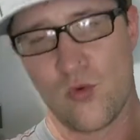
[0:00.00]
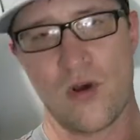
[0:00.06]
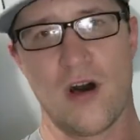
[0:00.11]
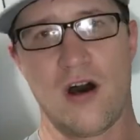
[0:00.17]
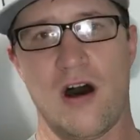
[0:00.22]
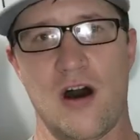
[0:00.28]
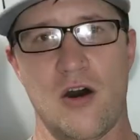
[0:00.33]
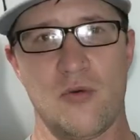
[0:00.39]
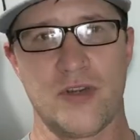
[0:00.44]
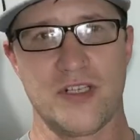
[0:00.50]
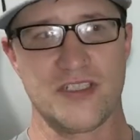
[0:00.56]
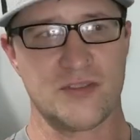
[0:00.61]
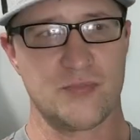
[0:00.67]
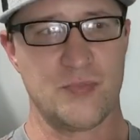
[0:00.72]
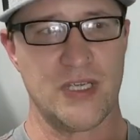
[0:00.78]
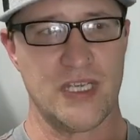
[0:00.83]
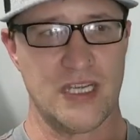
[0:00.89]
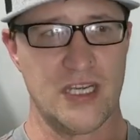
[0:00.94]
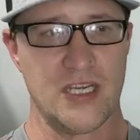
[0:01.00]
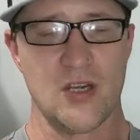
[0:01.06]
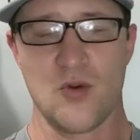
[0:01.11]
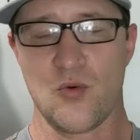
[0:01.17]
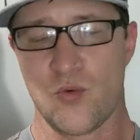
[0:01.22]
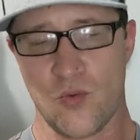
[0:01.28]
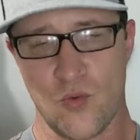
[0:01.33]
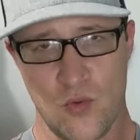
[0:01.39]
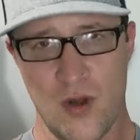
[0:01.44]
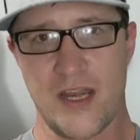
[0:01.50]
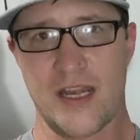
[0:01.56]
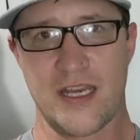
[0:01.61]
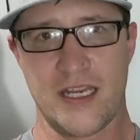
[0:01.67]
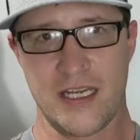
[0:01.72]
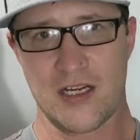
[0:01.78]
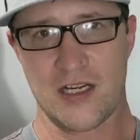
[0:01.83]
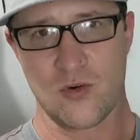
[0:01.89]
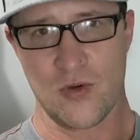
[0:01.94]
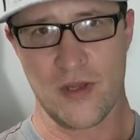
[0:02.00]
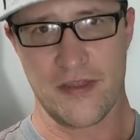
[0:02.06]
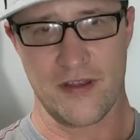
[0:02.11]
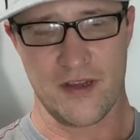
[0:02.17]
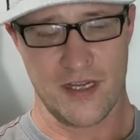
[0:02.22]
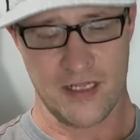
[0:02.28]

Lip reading: will always be right here with